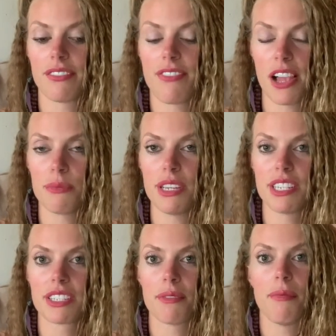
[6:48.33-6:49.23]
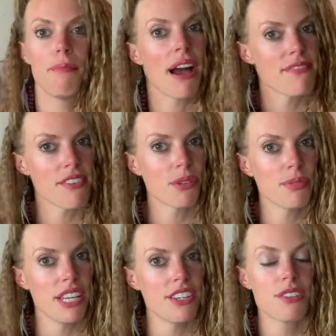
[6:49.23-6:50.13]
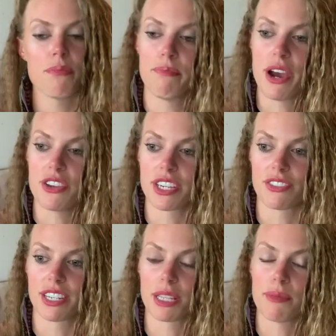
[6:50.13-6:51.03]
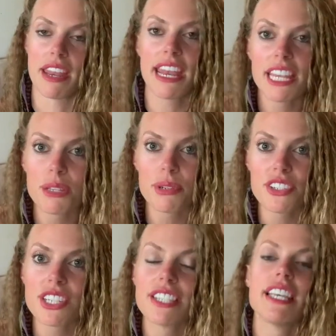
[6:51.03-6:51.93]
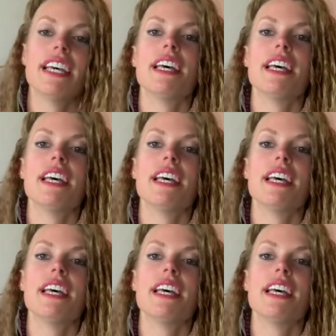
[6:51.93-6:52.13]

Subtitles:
Folly Beach, my favorite beach, but you can rent them at any of the beaches.